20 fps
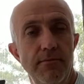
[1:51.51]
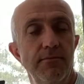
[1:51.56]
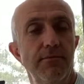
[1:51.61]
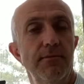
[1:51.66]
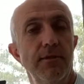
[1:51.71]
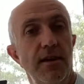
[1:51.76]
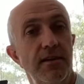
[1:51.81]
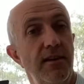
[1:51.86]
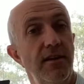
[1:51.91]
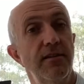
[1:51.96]

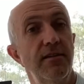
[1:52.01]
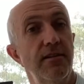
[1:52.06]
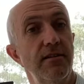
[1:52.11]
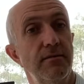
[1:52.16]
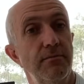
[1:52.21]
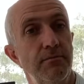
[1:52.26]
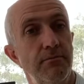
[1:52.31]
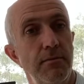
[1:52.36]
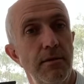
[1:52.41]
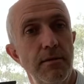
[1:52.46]

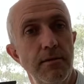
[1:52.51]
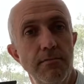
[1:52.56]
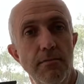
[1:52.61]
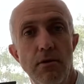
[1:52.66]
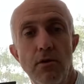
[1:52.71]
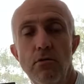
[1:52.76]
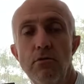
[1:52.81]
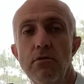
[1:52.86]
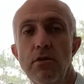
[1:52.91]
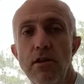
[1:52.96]
attending
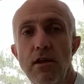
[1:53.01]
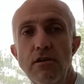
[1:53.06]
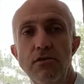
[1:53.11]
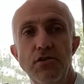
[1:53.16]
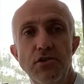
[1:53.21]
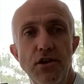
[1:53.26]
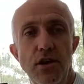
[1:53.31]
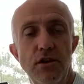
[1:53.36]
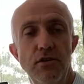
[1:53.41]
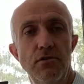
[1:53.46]
all of those
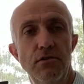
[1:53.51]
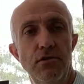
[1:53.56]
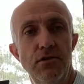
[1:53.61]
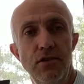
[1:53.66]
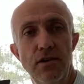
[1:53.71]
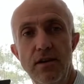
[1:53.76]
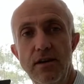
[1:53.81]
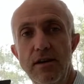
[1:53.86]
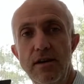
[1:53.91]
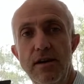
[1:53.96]
shows
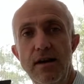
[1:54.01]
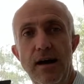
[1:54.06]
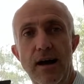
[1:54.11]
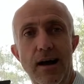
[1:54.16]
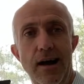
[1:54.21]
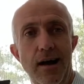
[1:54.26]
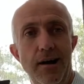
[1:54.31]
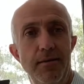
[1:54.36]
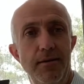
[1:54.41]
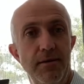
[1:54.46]

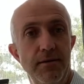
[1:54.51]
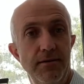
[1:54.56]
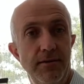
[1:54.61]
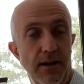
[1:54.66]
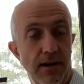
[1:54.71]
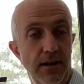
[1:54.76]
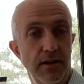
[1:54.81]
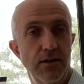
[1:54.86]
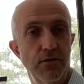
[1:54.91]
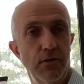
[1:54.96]
and
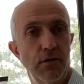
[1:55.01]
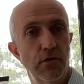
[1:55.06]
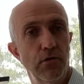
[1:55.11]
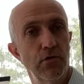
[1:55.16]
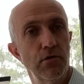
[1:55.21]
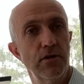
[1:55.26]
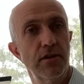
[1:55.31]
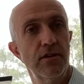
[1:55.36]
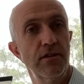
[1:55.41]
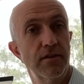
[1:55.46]
taking the
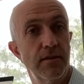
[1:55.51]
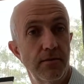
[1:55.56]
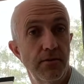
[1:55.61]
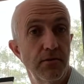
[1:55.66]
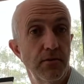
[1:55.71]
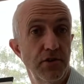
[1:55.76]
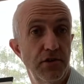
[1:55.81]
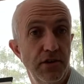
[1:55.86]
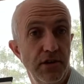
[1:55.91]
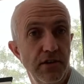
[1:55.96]
recordings, some of
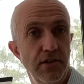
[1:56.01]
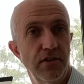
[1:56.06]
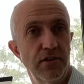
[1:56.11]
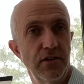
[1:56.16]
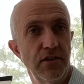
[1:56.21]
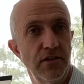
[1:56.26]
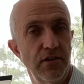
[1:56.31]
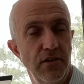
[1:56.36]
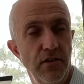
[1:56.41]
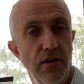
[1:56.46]
which you're going to
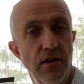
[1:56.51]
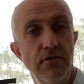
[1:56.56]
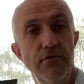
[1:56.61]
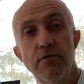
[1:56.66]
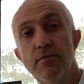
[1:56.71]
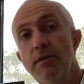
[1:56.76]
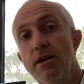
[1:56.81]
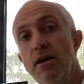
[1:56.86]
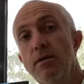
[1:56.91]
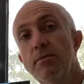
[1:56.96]
see tonight
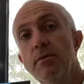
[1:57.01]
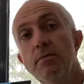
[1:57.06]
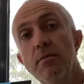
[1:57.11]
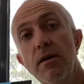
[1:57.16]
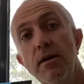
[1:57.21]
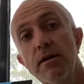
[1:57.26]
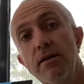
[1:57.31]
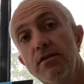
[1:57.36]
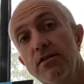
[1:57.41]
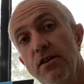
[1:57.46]
from the open
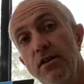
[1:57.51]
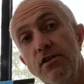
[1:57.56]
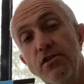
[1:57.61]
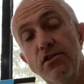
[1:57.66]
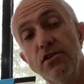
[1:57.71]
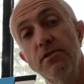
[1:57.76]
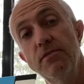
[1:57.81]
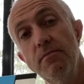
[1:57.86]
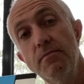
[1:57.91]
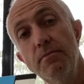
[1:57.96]
mic
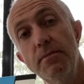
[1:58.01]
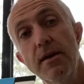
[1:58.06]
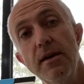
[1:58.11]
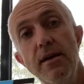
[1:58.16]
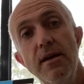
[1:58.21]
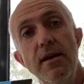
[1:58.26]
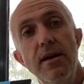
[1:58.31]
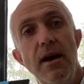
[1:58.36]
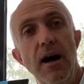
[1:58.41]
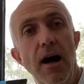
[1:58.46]
section.
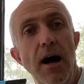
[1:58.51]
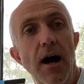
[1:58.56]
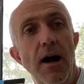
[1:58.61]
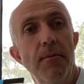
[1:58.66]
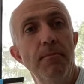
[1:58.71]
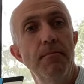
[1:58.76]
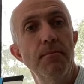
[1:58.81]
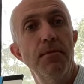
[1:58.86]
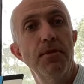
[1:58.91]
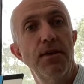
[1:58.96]

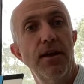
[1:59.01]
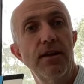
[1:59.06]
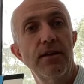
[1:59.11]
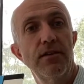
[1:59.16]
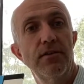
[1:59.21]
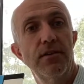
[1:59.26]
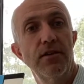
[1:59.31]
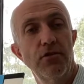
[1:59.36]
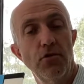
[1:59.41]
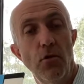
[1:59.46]

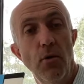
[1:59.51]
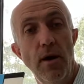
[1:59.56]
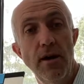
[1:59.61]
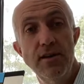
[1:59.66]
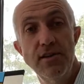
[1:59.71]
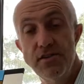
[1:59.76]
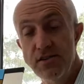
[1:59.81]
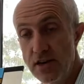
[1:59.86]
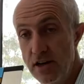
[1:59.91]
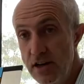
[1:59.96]
Thanks, as
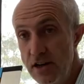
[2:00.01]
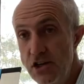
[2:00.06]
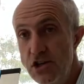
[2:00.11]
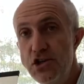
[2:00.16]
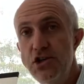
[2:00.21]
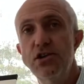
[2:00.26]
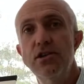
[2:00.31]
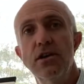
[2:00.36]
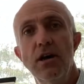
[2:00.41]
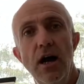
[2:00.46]
always, to
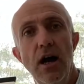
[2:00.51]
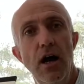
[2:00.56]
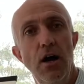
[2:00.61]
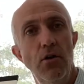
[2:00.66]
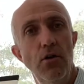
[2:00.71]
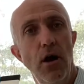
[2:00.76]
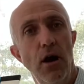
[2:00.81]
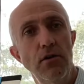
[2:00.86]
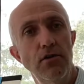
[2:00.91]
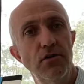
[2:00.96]
Lish, who
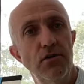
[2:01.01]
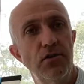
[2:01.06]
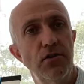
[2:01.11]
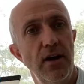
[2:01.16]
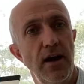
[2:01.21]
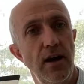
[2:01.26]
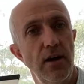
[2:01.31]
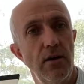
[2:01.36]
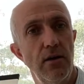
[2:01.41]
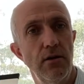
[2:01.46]
hosts
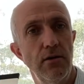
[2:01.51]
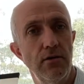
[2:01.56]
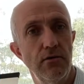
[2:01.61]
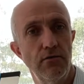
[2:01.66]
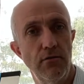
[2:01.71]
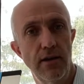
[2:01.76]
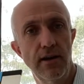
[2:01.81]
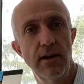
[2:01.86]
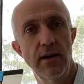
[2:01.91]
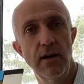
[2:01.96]
our
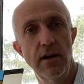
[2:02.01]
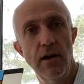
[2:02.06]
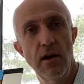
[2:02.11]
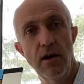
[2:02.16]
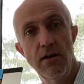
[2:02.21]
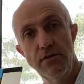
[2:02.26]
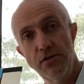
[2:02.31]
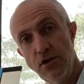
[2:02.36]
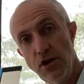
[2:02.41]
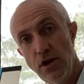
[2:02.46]
regular
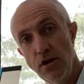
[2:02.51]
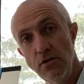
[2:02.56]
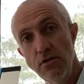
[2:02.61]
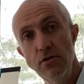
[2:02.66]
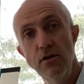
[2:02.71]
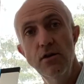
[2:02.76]
live show.